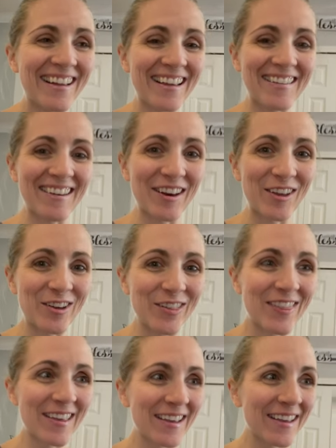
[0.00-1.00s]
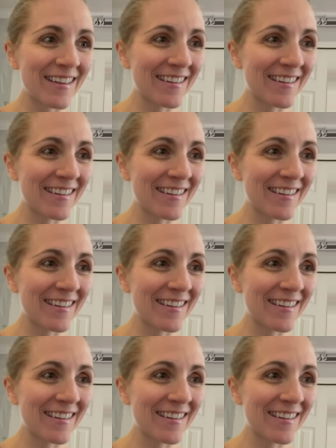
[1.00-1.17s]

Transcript: Is that a good thing?